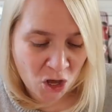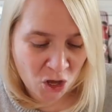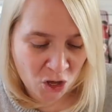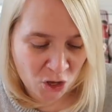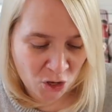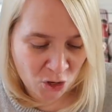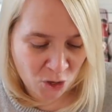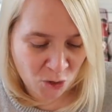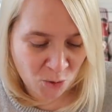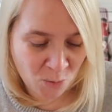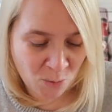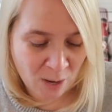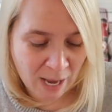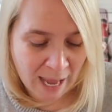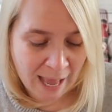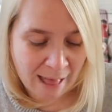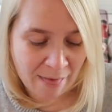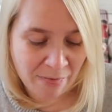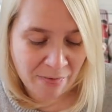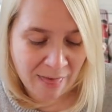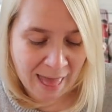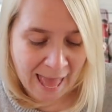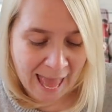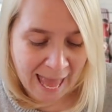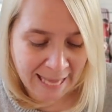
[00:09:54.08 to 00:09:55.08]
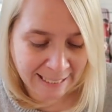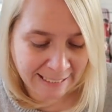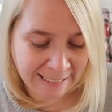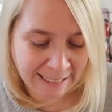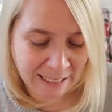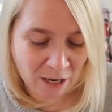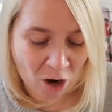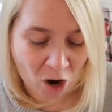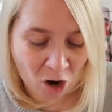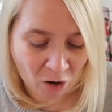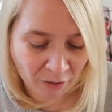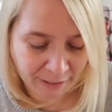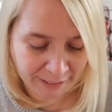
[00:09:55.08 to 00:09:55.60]
Who the
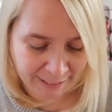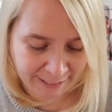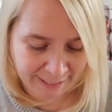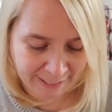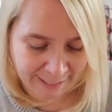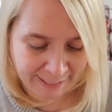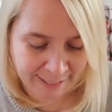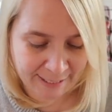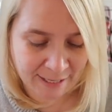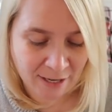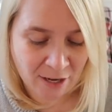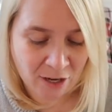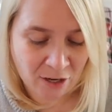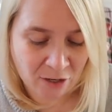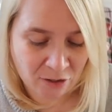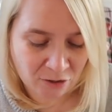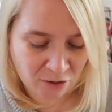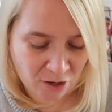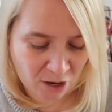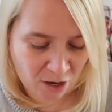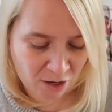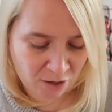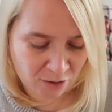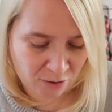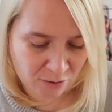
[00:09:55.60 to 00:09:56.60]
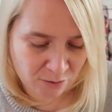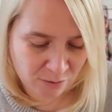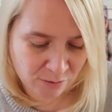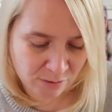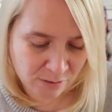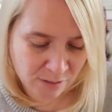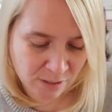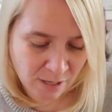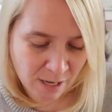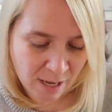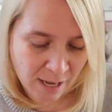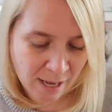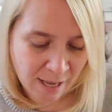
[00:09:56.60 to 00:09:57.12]
hecky hockey
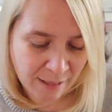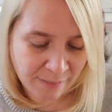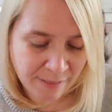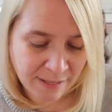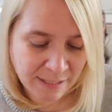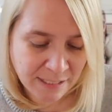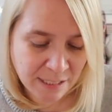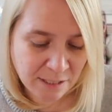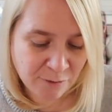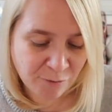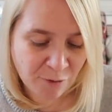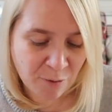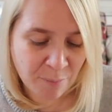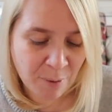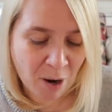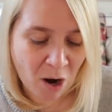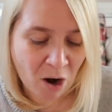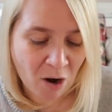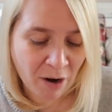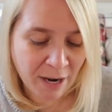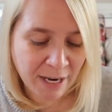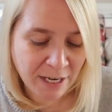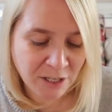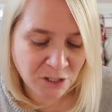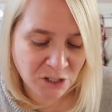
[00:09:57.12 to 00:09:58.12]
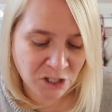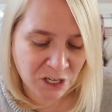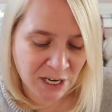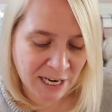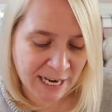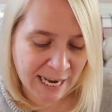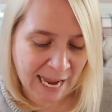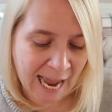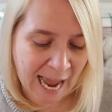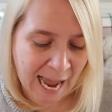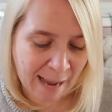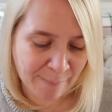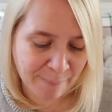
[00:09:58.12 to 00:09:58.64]
knows? This is from
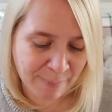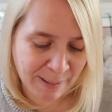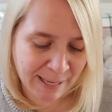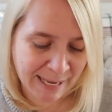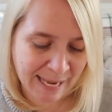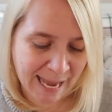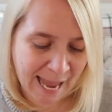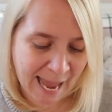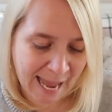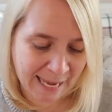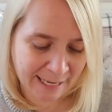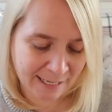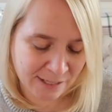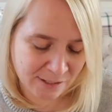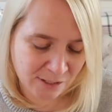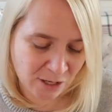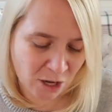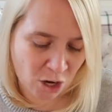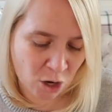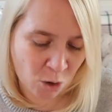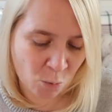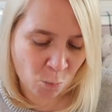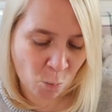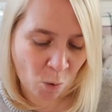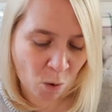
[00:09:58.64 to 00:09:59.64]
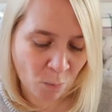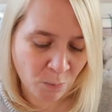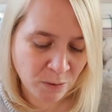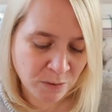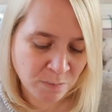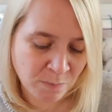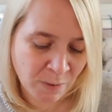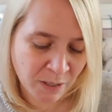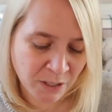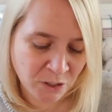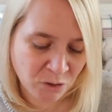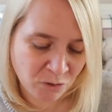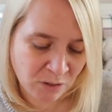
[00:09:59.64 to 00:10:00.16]
IG Abby XO. What was
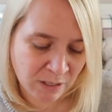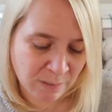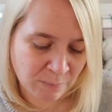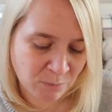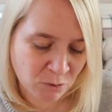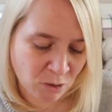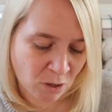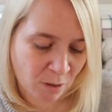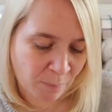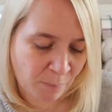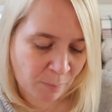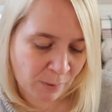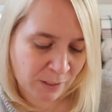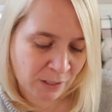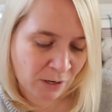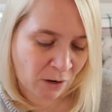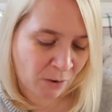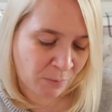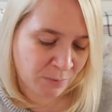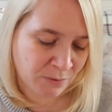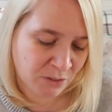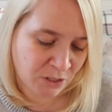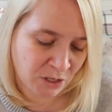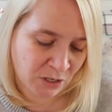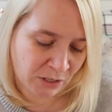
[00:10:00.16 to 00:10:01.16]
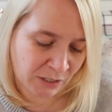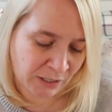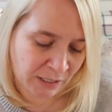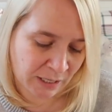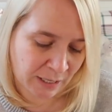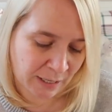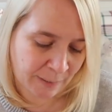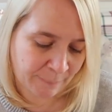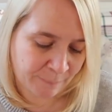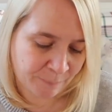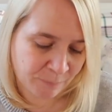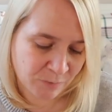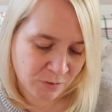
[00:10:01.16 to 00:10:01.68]
my dream job when I was
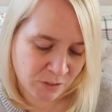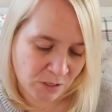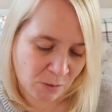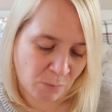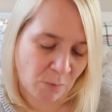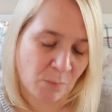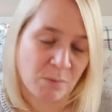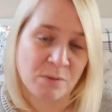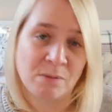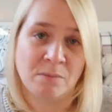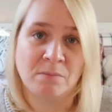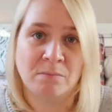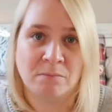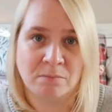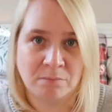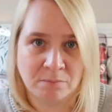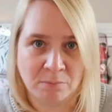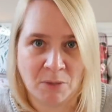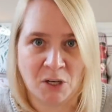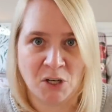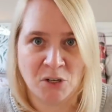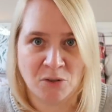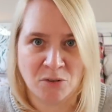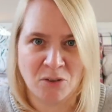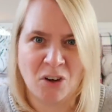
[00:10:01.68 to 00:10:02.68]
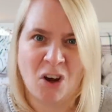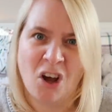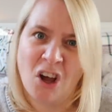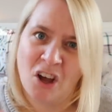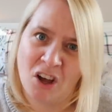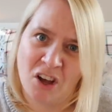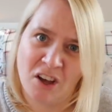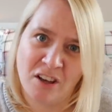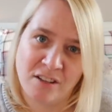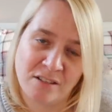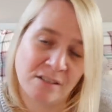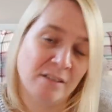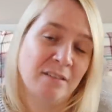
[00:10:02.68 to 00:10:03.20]
younger? So what was mine, not
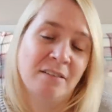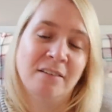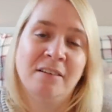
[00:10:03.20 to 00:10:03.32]
hers.